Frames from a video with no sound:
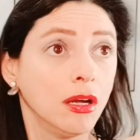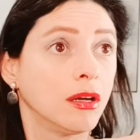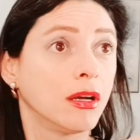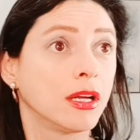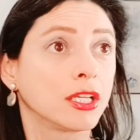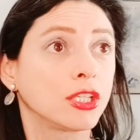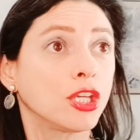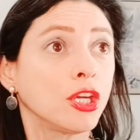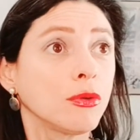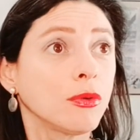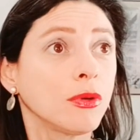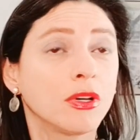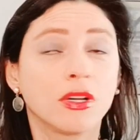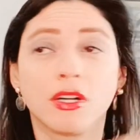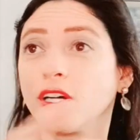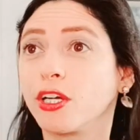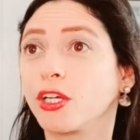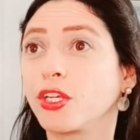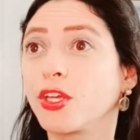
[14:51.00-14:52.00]
you,
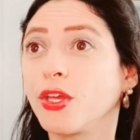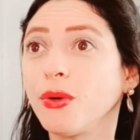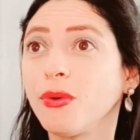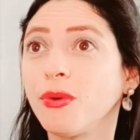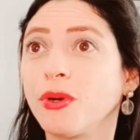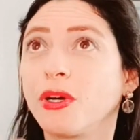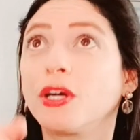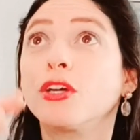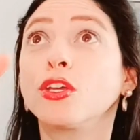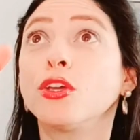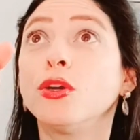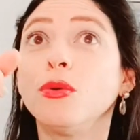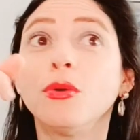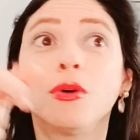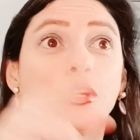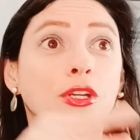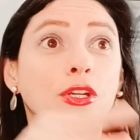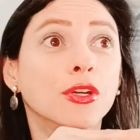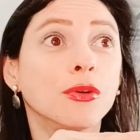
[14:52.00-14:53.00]
you, you,
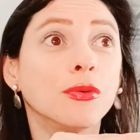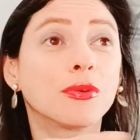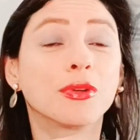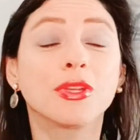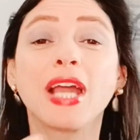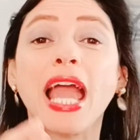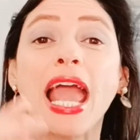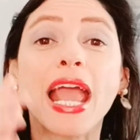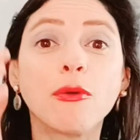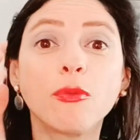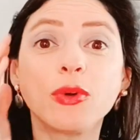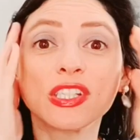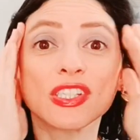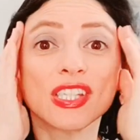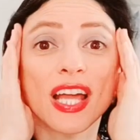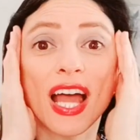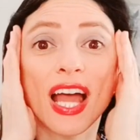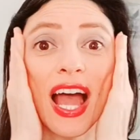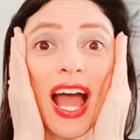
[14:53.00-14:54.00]
you. It was,
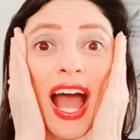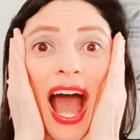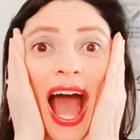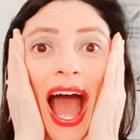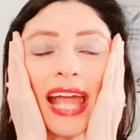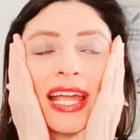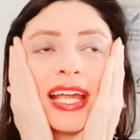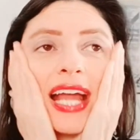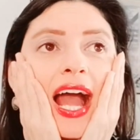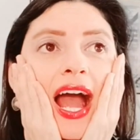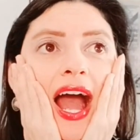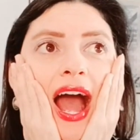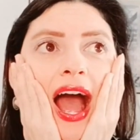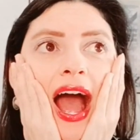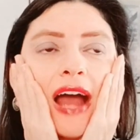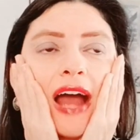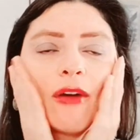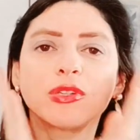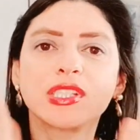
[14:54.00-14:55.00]
I
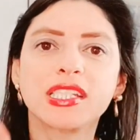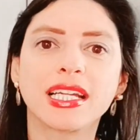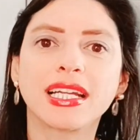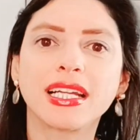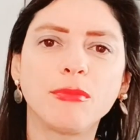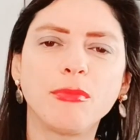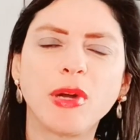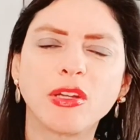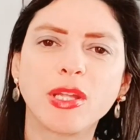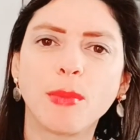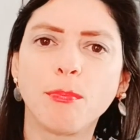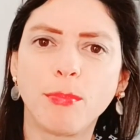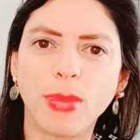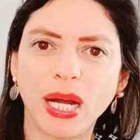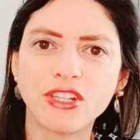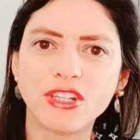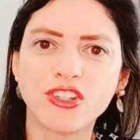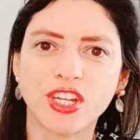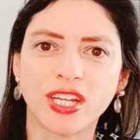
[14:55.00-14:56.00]
I was thinking about the
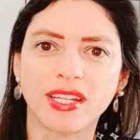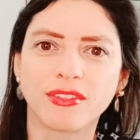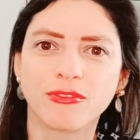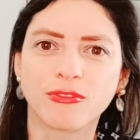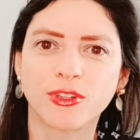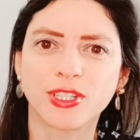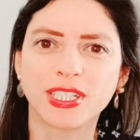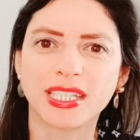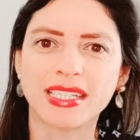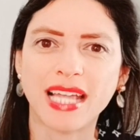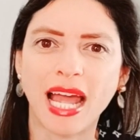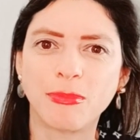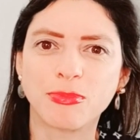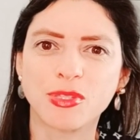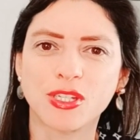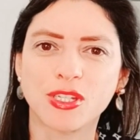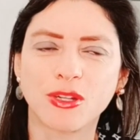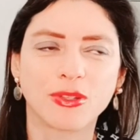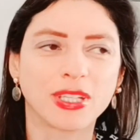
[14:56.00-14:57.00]
budget for this
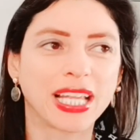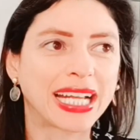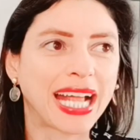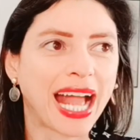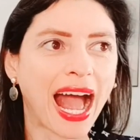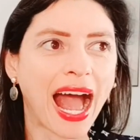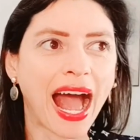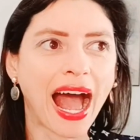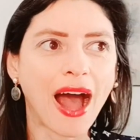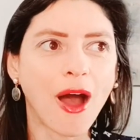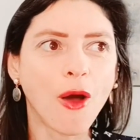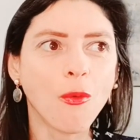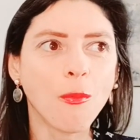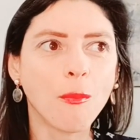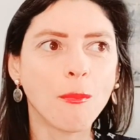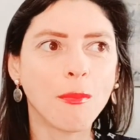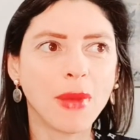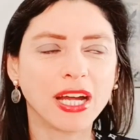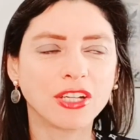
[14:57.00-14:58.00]
episode. Like, how
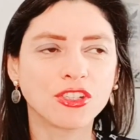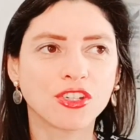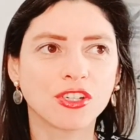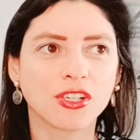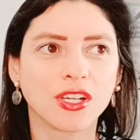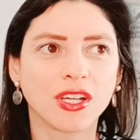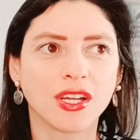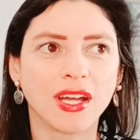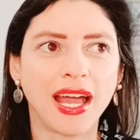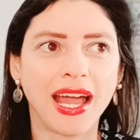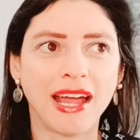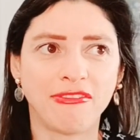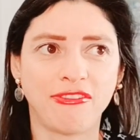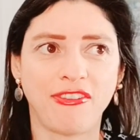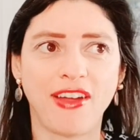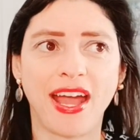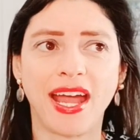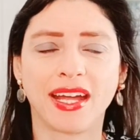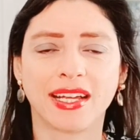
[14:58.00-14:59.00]
much
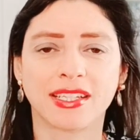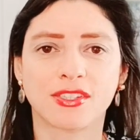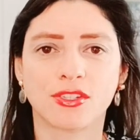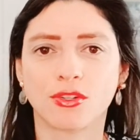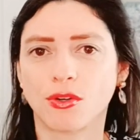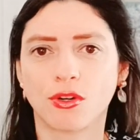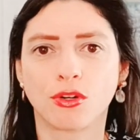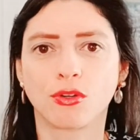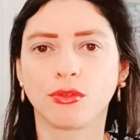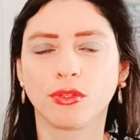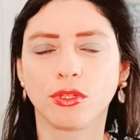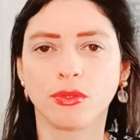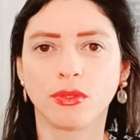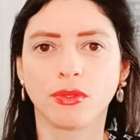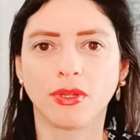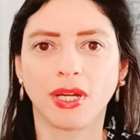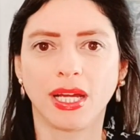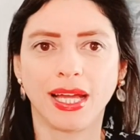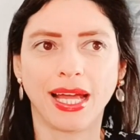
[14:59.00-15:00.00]
FX or
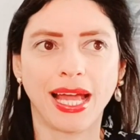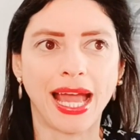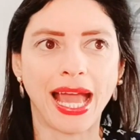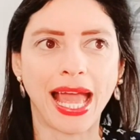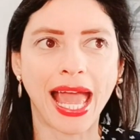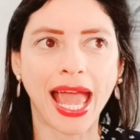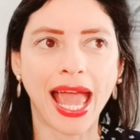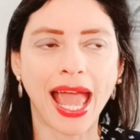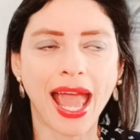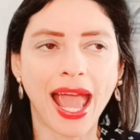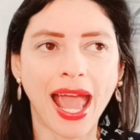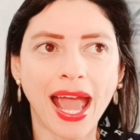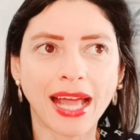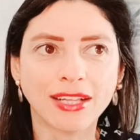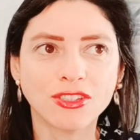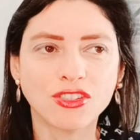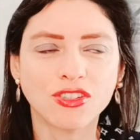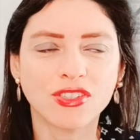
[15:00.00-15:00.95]
Hulu had to